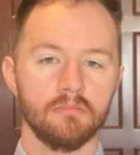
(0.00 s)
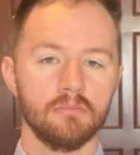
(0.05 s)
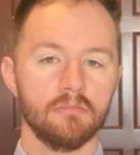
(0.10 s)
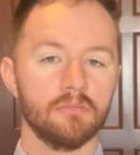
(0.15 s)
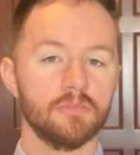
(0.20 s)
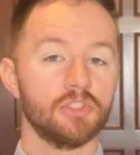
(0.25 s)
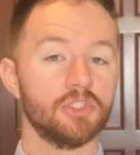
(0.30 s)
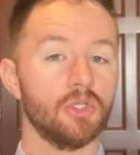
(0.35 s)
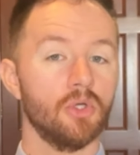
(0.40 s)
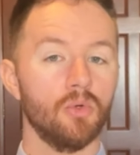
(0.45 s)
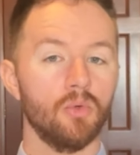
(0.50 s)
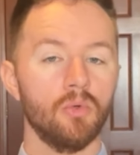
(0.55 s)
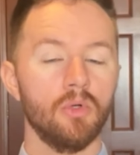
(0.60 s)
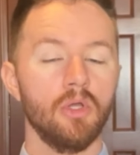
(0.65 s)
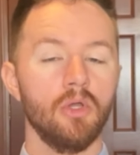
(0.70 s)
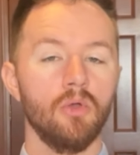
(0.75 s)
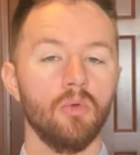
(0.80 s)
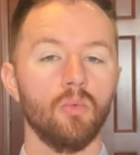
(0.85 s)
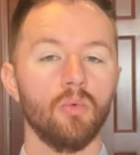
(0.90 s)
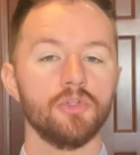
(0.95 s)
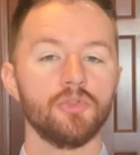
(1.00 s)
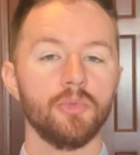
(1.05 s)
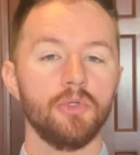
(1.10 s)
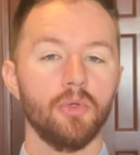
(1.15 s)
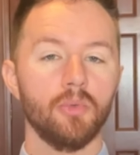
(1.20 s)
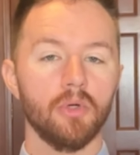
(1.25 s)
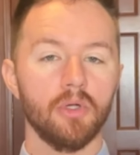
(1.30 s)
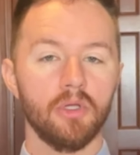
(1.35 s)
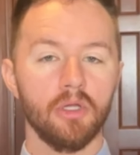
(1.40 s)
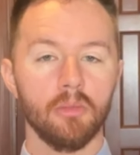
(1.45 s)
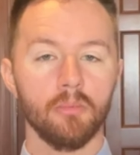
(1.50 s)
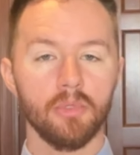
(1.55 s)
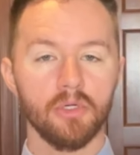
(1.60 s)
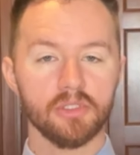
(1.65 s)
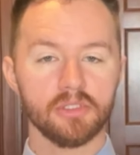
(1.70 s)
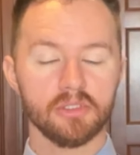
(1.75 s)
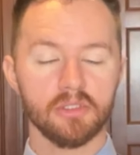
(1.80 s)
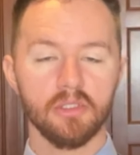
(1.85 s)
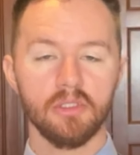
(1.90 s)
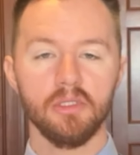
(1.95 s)
so once we know our
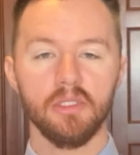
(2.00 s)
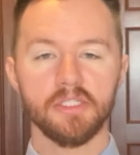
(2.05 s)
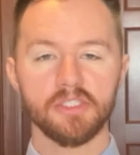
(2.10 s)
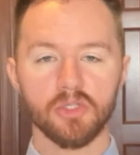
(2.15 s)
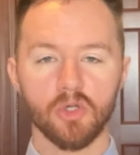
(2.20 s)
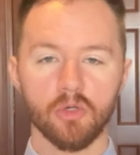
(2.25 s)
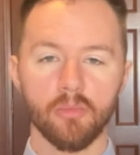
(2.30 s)
numbers, let's talk